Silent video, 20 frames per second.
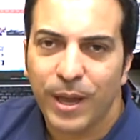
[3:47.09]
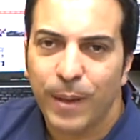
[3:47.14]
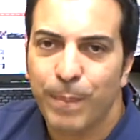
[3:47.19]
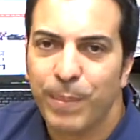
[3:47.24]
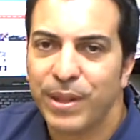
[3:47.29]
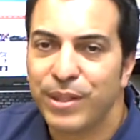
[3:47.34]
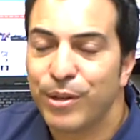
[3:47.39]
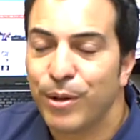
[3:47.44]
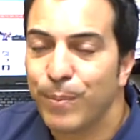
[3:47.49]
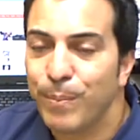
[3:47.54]

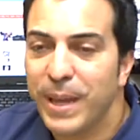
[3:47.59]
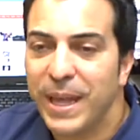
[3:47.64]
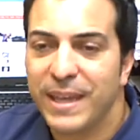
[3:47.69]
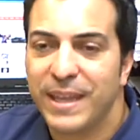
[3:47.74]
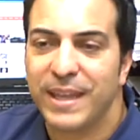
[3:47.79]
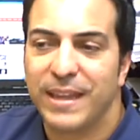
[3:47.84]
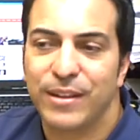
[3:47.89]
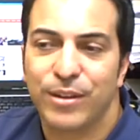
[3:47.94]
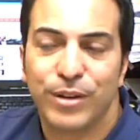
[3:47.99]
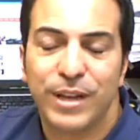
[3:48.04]
But they're
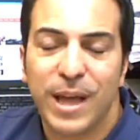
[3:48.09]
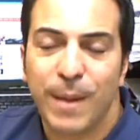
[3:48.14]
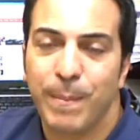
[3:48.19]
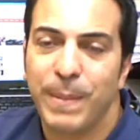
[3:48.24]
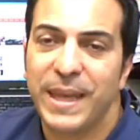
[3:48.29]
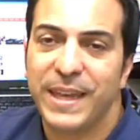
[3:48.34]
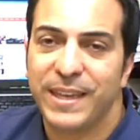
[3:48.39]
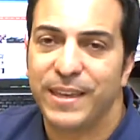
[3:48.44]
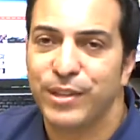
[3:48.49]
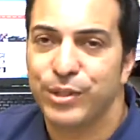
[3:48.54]
not
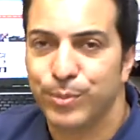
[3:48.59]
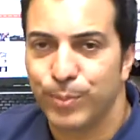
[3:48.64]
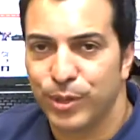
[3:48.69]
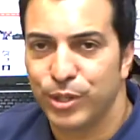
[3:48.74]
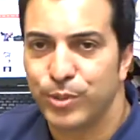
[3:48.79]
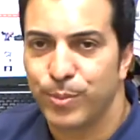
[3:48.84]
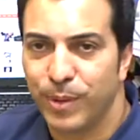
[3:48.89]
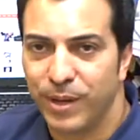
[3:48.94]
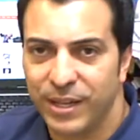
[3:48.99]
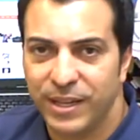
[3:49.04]
making as
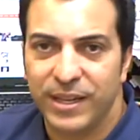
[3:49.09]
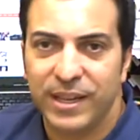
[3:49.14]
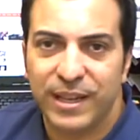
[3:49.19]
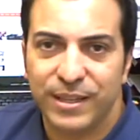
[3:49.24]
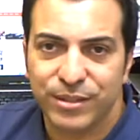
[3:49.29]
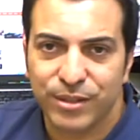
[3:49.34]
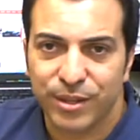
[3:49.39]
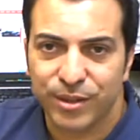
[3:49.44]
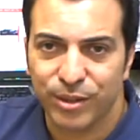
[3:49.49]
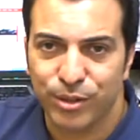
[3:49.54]
much money
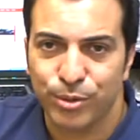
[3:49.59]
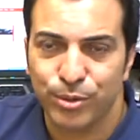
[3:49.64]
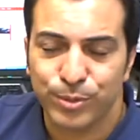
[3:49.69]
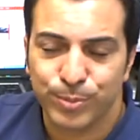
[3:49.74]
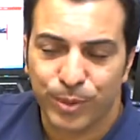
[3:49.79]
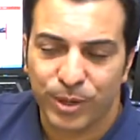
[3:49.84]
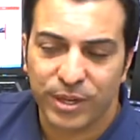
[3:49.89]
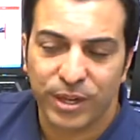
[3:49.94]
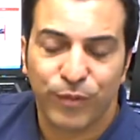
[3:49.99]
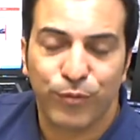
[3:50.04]
as on the used market.